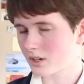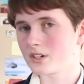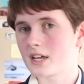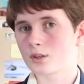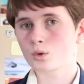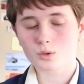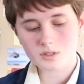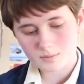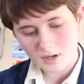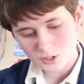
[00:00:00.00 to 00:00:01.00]
so I couldn't hear the
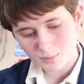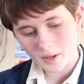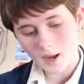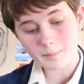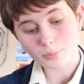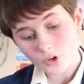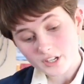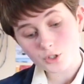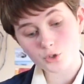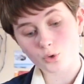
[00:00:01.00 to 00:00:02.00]
chords as much, but I'm
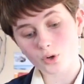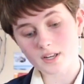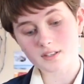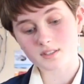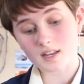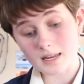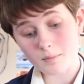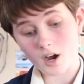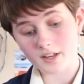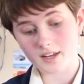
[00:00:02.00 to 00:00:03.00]
pretty sure it's E
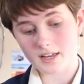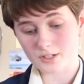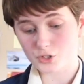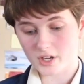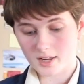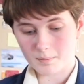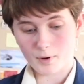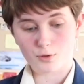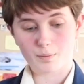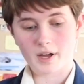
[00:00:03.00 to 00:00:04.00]
minor and G,
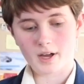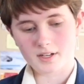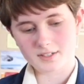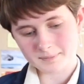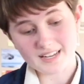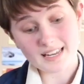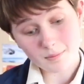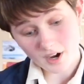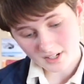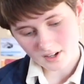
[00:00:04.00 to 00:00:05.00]
both barred.
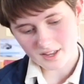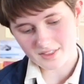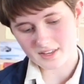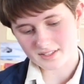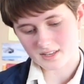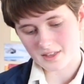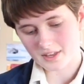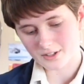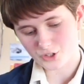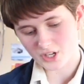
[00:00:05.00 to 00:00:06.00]
E minor like this, and
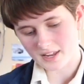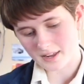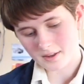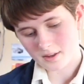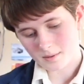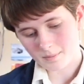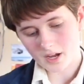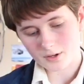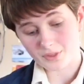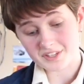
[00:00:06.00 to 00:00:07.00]
then G,
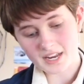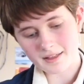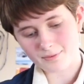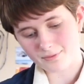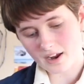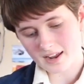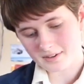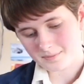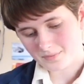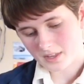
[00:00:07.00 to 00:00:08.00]
barred on the 10th
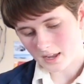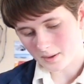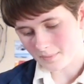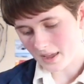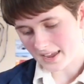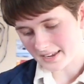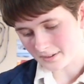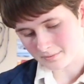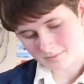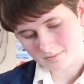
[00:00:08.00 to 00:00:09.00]
fret,
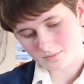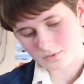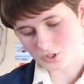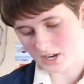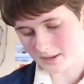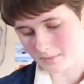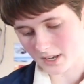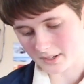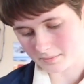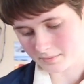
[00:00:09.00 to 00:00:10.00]
A shape
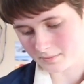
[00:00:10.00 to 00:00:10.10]
like.